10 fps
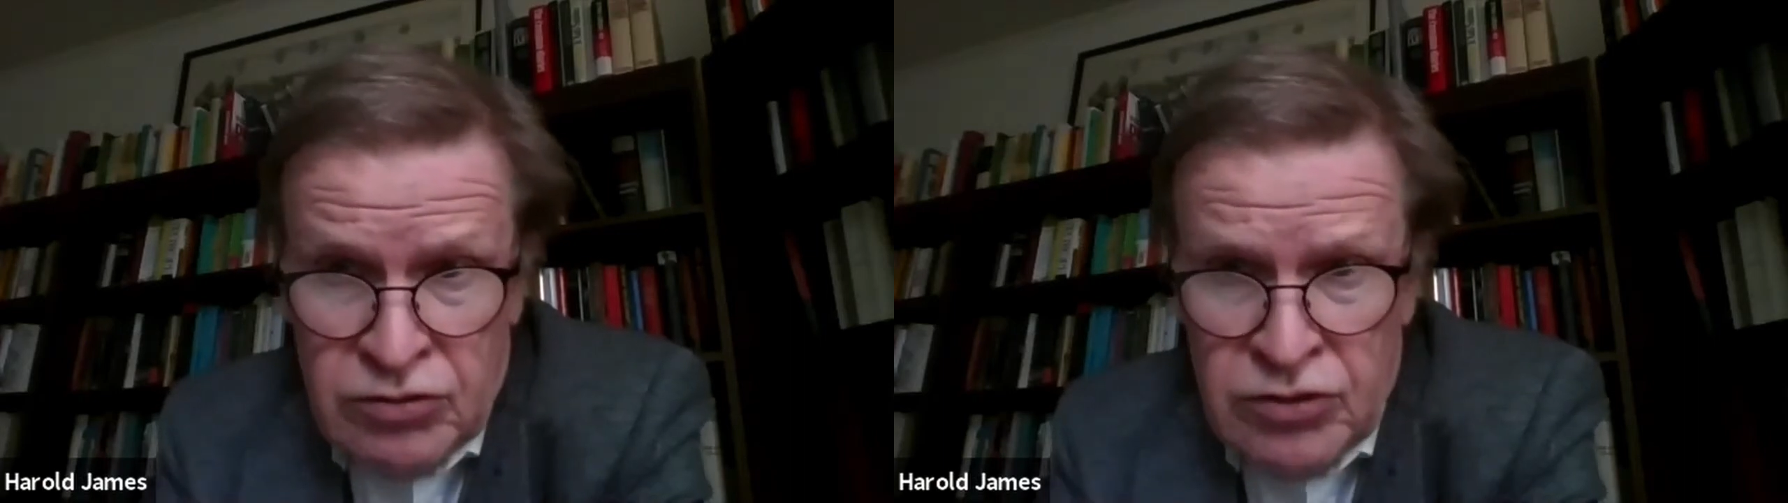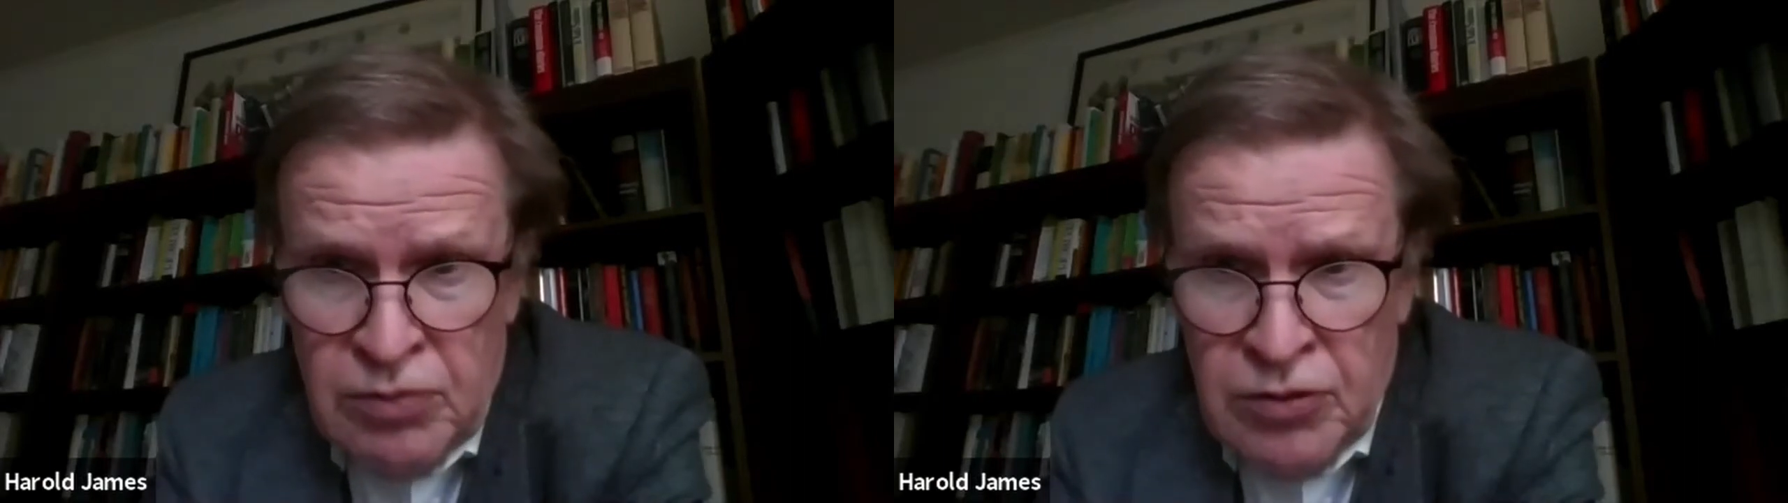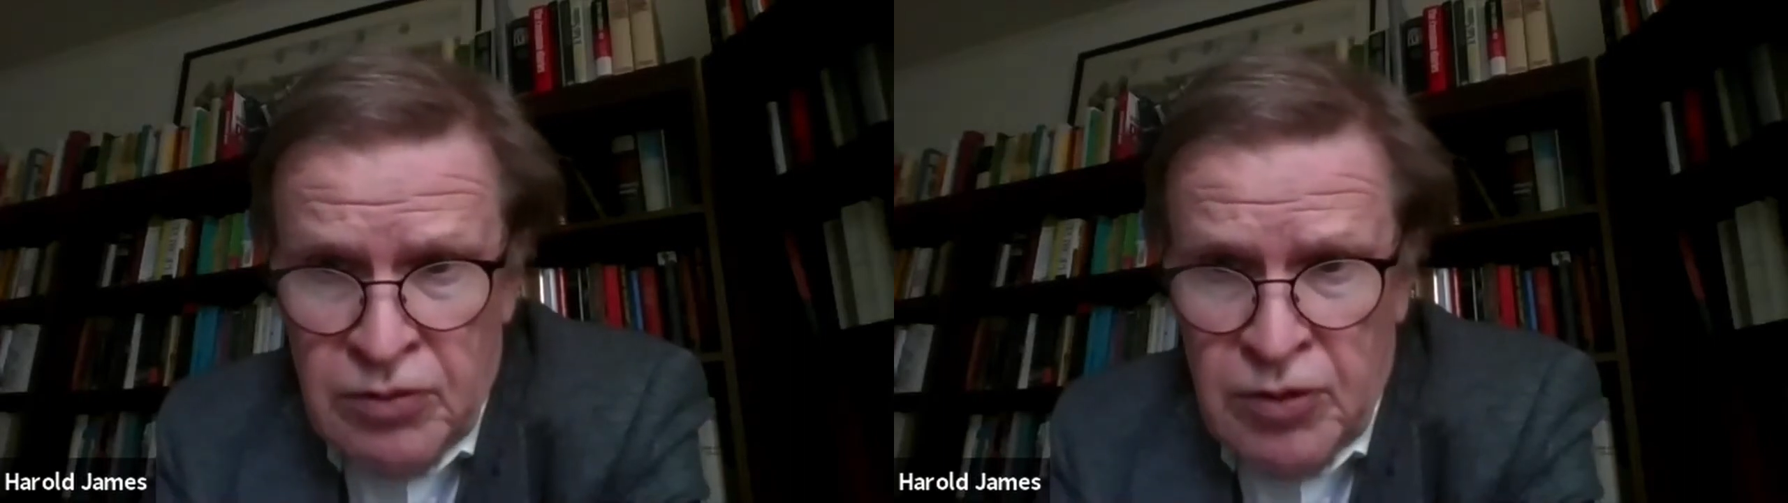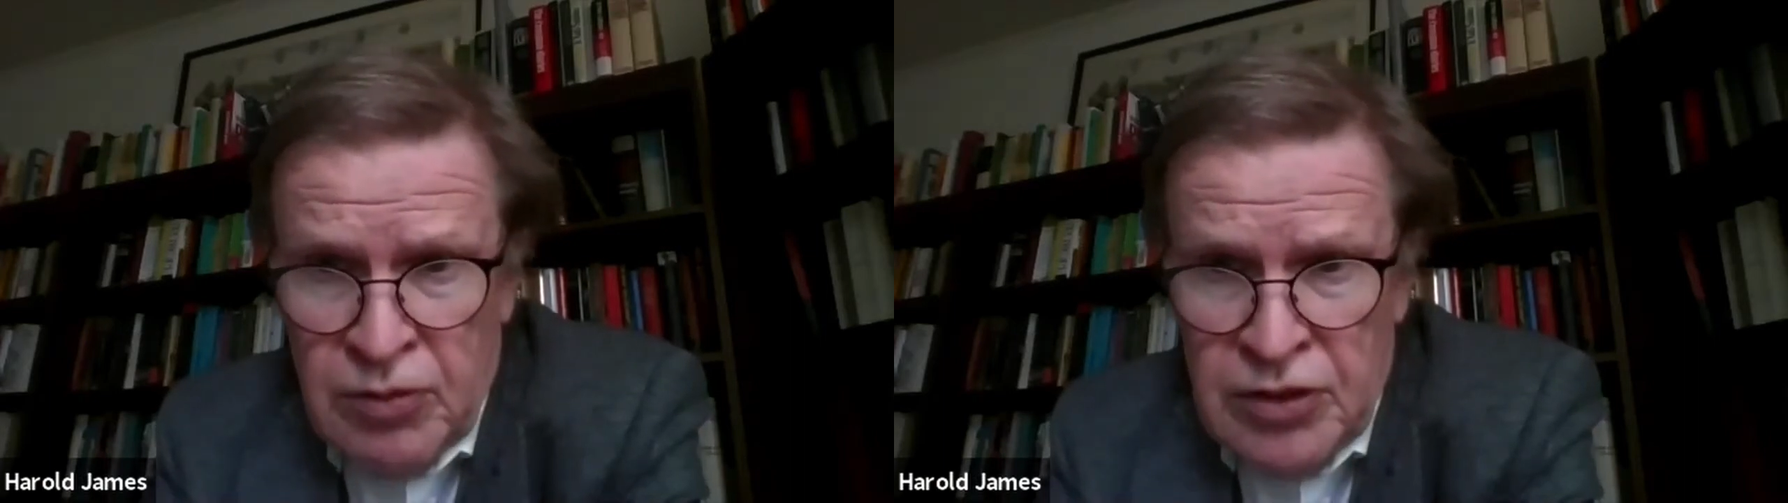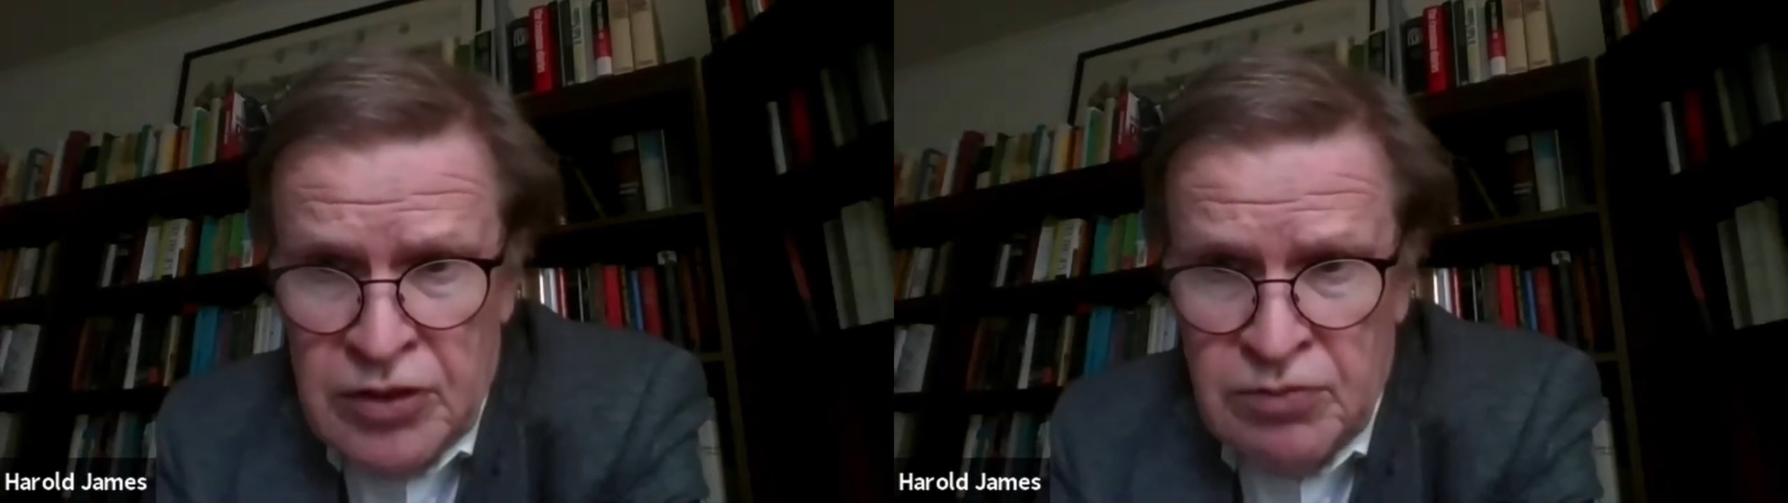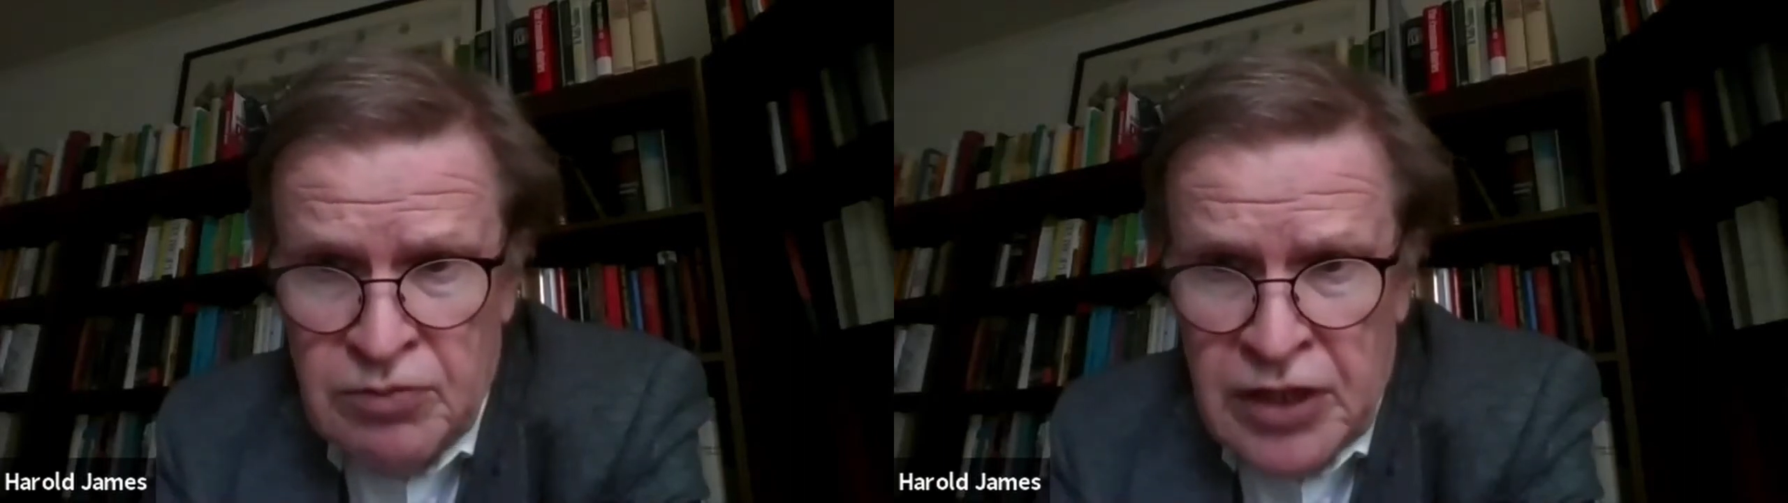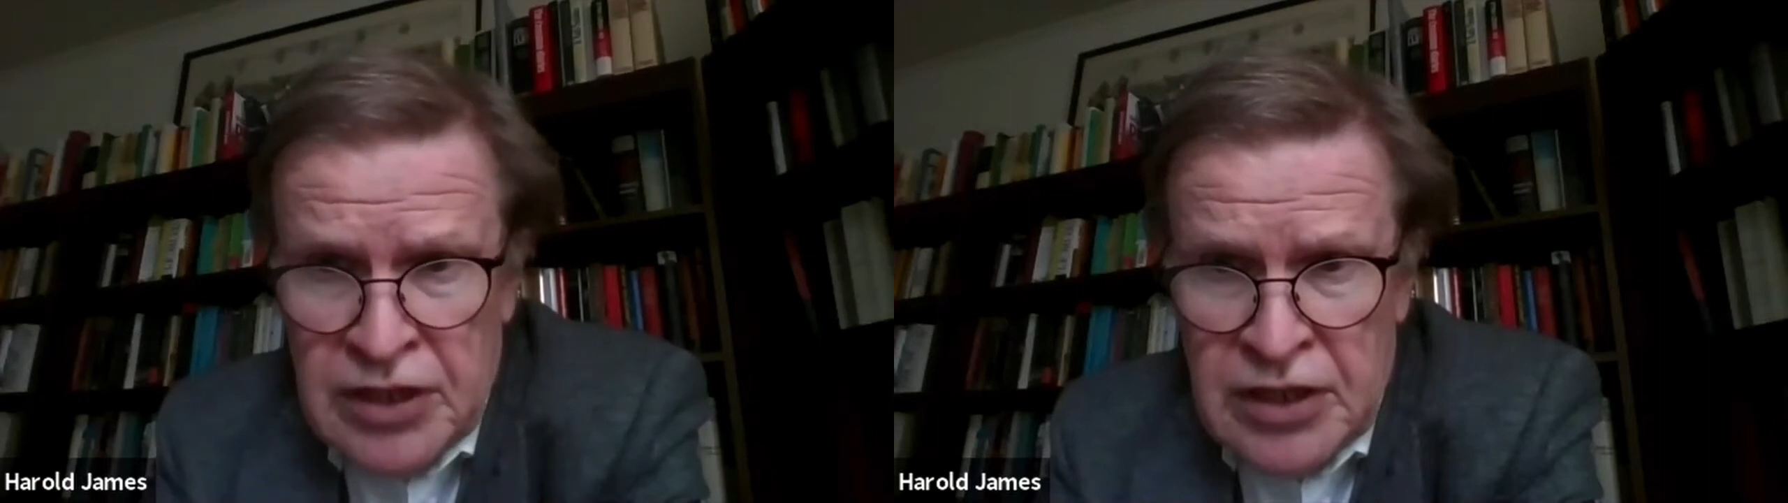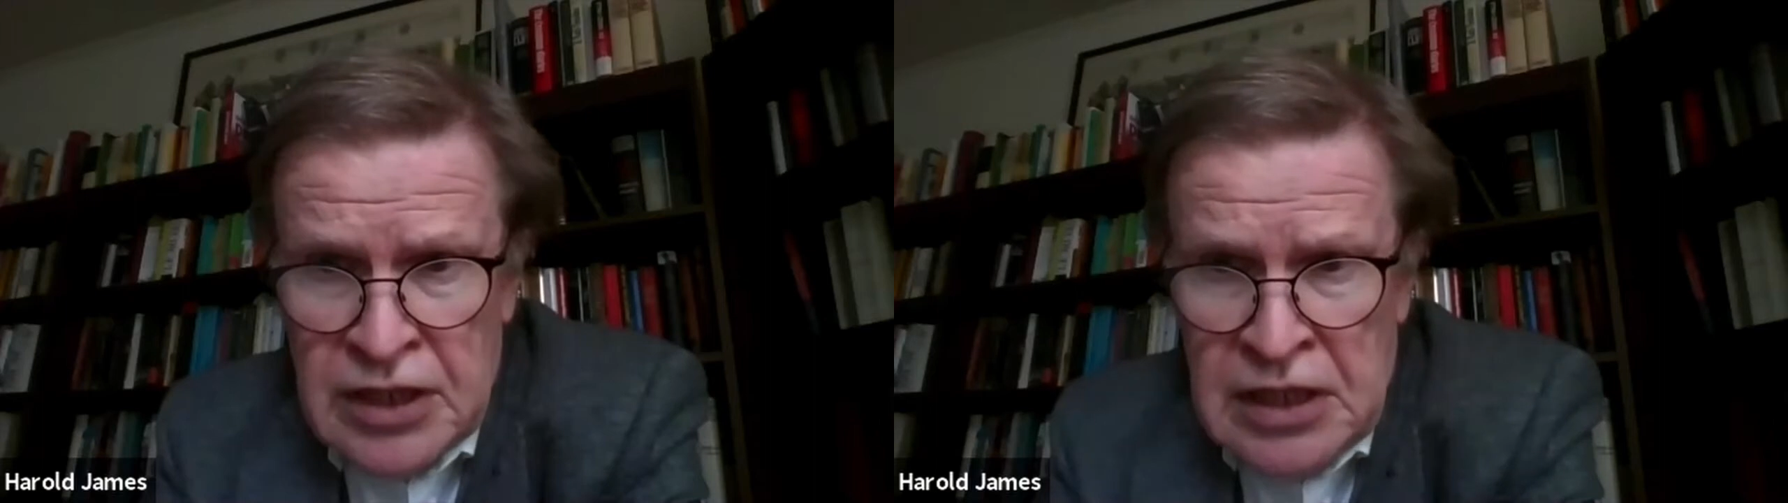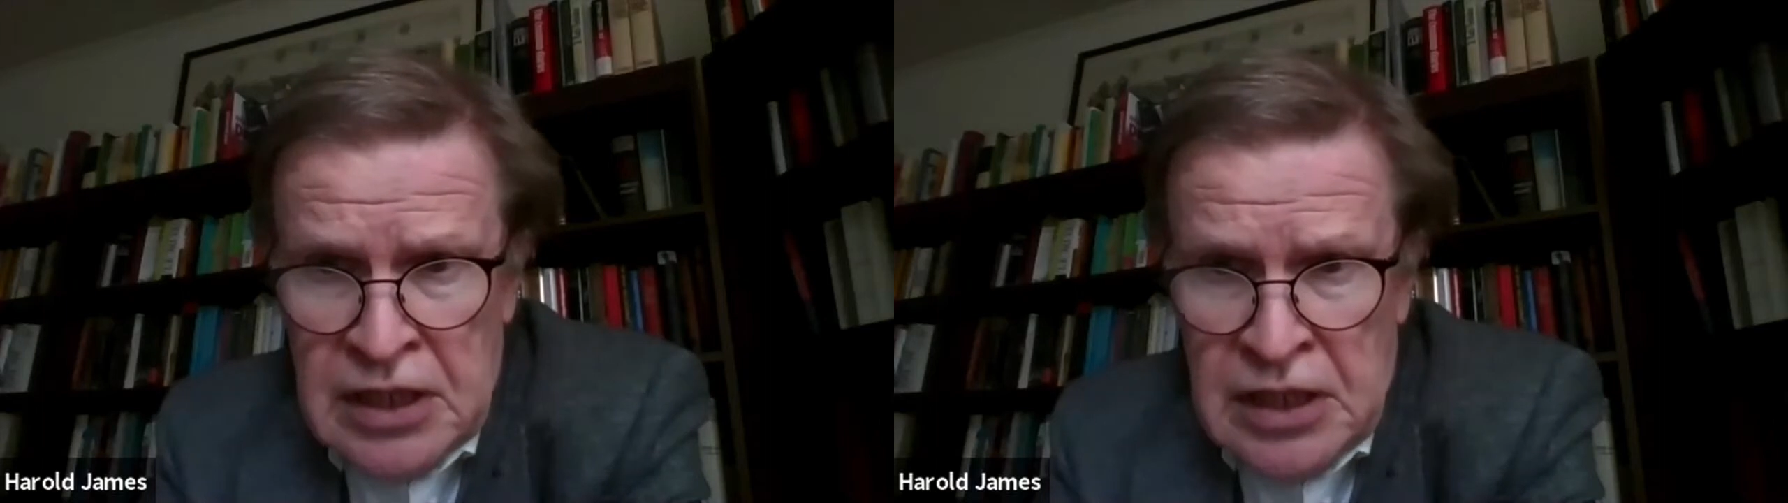triple the population practically